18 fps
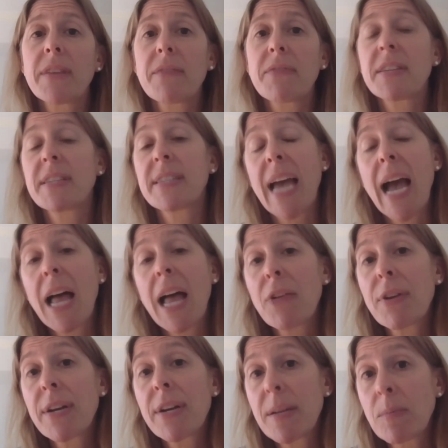the
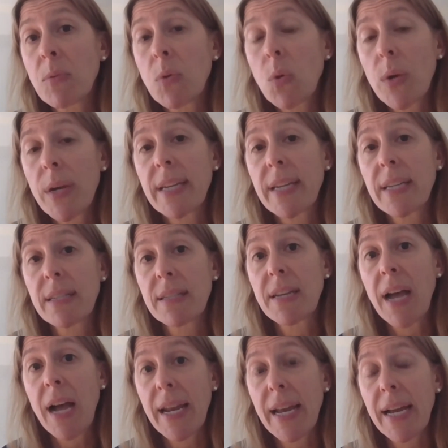salaried employee is
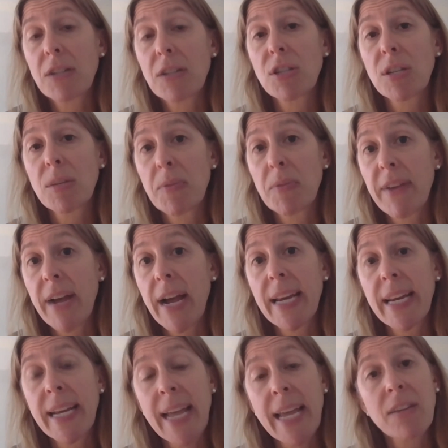not actually
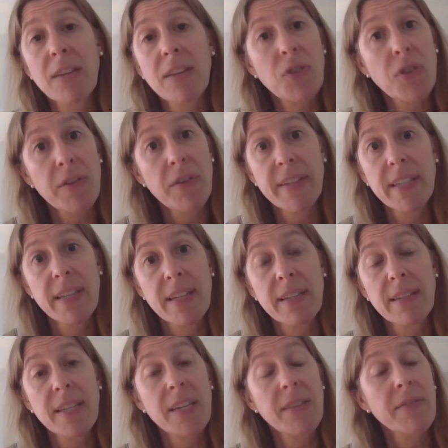providing any
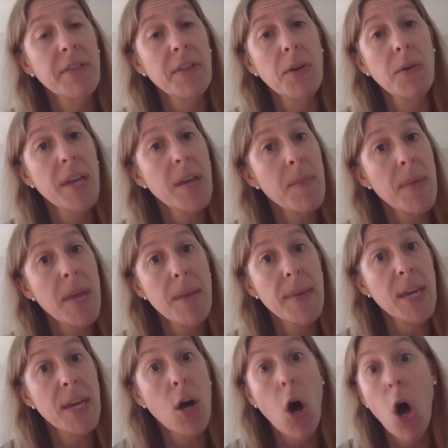services, even though they may
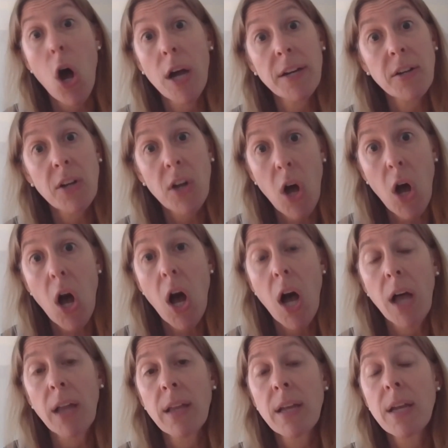be on
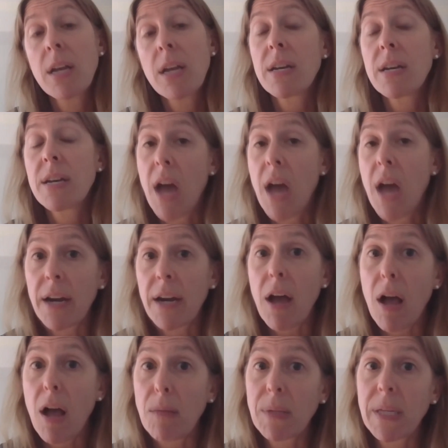call, not
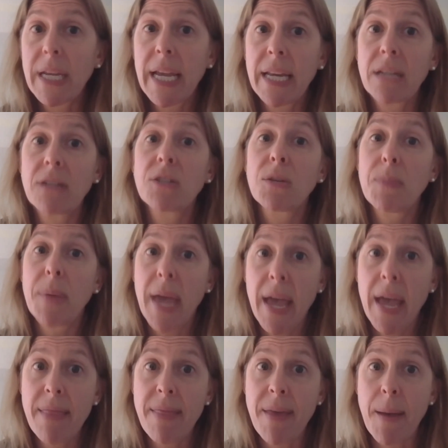obligated to
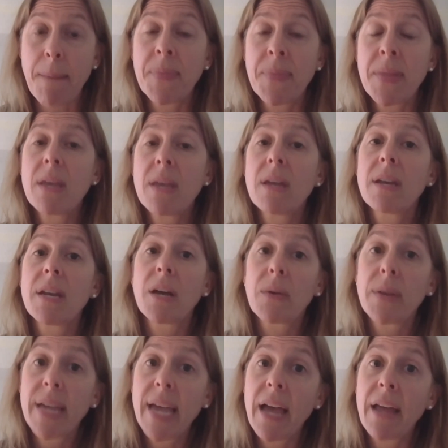pay them.
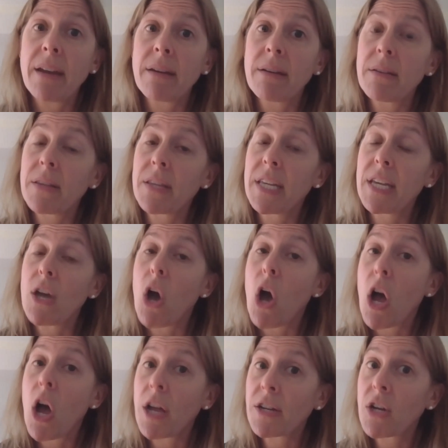Now again, the
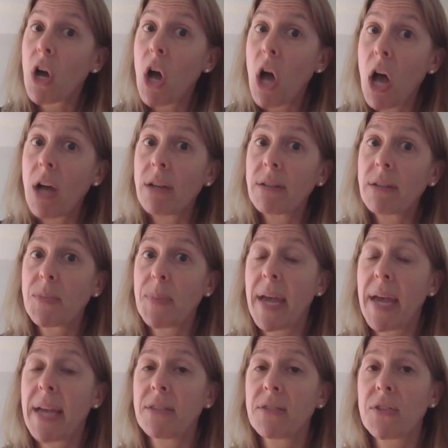on-call
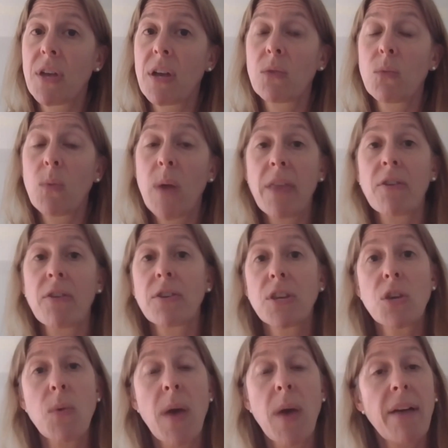depends on whether
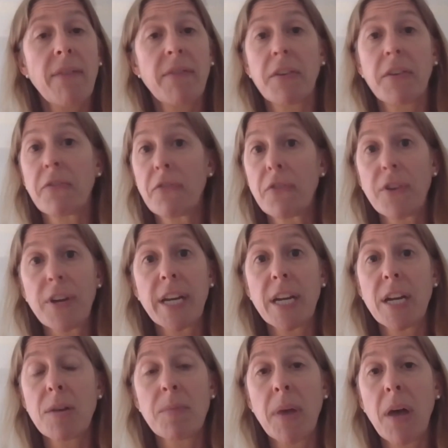you have the
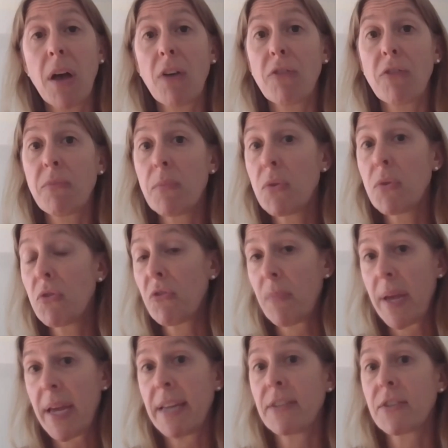freedom of
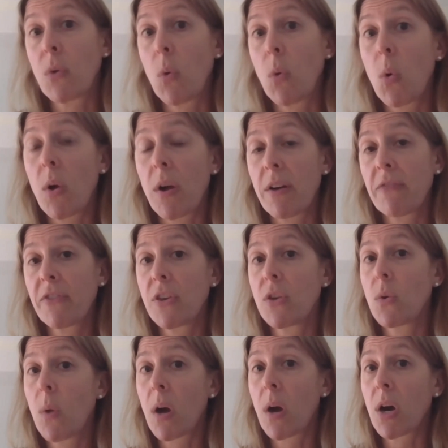movement or if
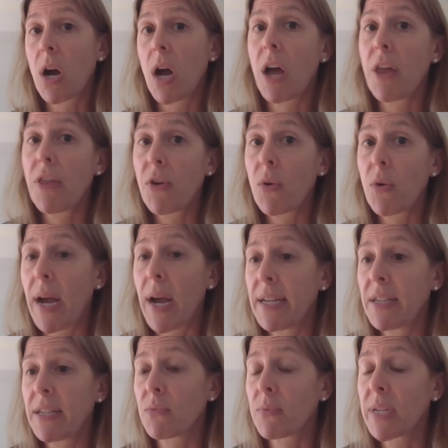you are
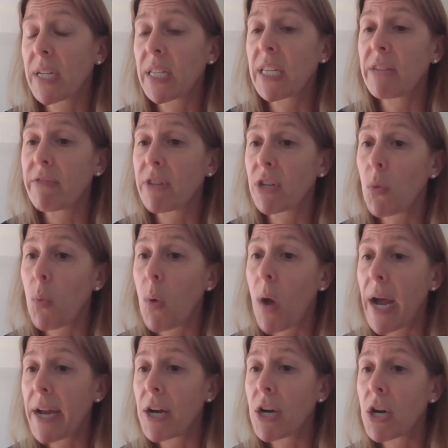otherwise really
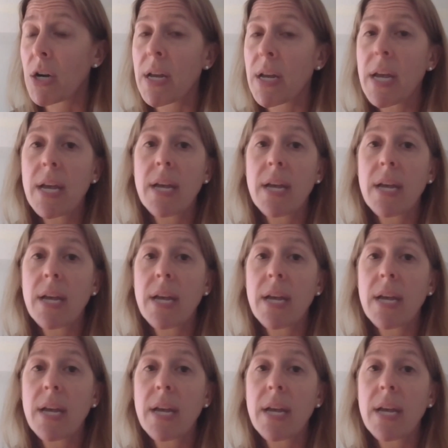required